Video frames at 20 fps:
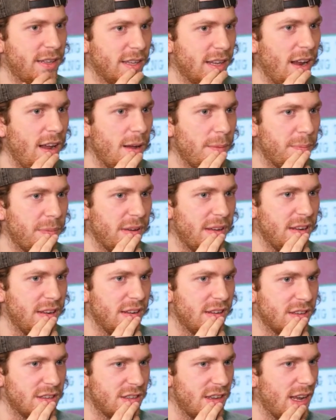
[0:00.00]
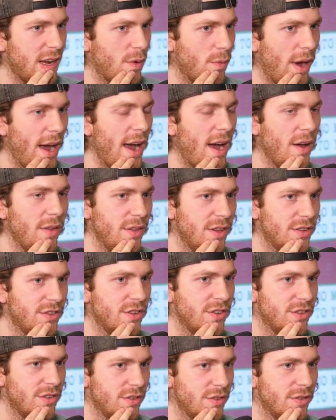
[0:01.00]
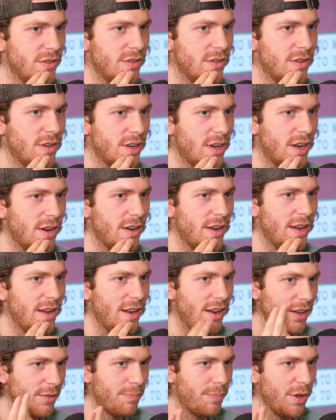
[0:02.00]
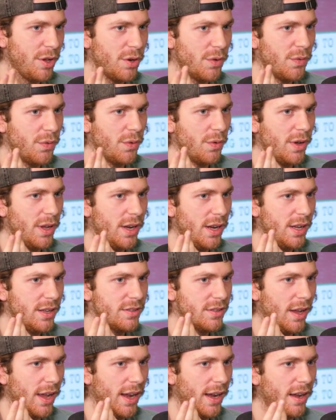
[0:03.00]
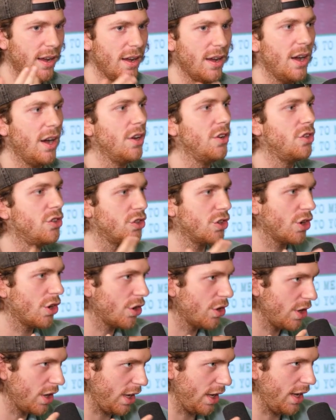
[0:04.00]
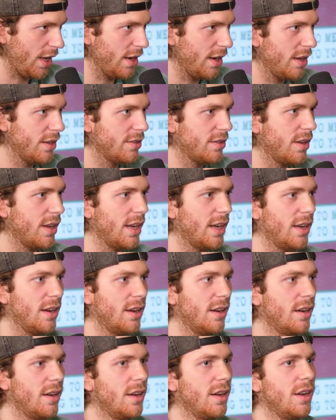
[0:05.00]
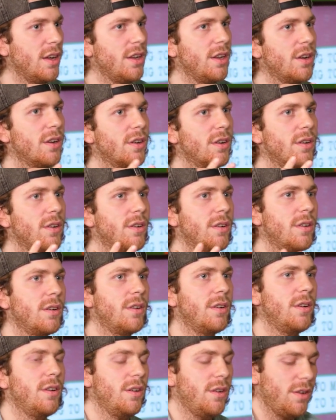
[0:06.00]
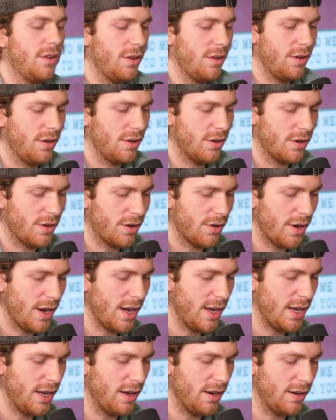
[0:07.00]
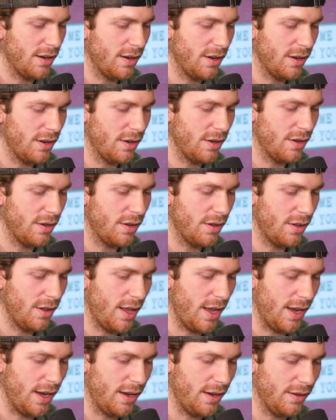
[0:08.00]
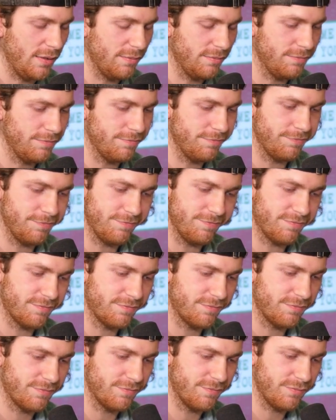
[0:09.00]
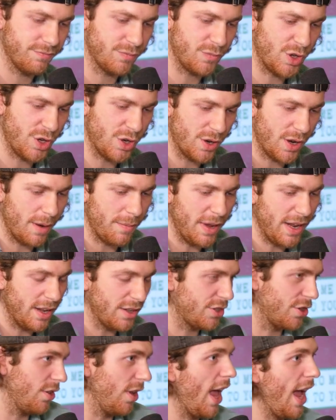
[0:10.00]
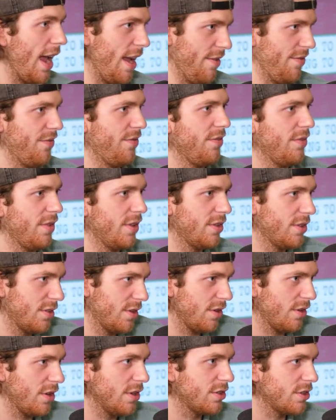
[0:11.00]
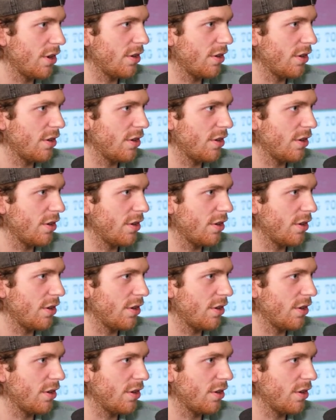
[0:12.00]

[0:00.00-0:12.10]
it up and just like, wow, this is you know, it is beautiful. It is like a journey. It is like a you're you're creating like I mean, it's your life. This is our this is our